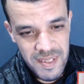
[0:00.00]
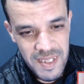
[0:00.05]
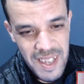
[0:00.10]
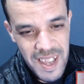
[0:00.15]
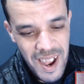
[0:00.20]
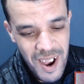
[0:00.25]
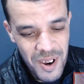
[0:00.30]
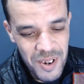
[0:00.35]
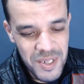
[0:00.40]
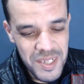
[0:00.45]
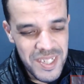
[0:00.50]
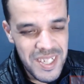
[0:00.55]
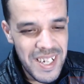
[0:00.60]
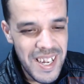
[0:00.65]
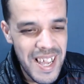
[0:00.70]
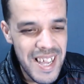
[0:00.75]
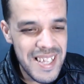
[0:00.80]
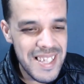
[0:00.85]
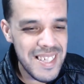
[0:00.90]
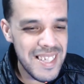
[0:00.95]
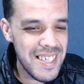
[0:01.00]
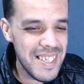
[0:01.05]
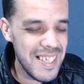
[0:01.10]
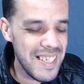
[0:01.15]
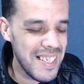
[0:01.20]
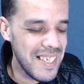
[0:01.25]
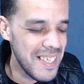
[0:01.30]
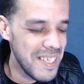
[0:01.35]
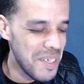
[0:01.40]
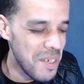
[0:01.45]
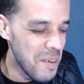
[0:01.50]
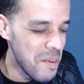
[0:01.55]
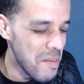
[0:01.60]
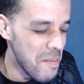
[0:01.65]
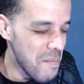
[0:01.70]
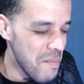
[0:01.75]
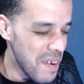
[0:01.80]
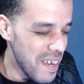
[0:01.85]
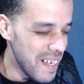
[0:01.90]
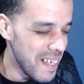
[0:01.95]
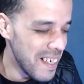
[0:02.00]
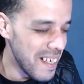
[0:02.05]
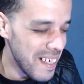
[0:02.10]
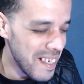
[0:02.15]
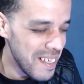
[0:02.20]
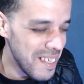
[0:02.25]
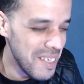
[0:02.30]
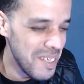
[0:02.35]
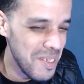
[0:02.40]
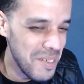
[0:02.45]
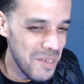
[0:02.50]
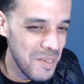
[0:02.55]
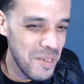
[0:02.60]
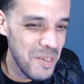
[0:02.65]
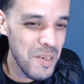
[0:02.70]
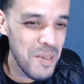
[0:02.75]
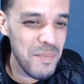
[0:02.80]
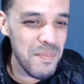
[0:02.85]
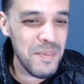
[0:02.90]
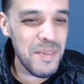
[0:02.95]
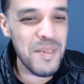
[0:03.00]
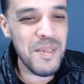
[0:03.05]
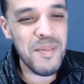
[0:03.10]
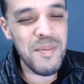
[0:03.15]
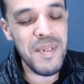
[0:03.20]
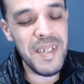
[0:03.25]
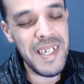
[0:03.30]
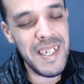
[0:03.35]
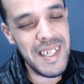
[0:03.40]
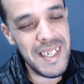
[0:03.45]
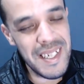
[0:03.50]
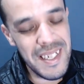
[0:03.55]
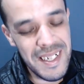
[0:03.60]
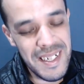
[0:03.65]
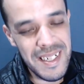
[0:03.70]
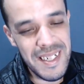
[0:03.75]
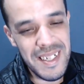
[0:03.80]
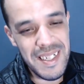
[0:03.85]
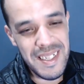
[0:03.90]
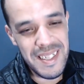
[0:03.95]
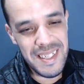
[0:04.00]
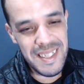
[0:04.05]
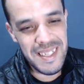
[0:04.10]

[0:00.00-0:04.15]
Undressing, oh my god, this is up, oh my god.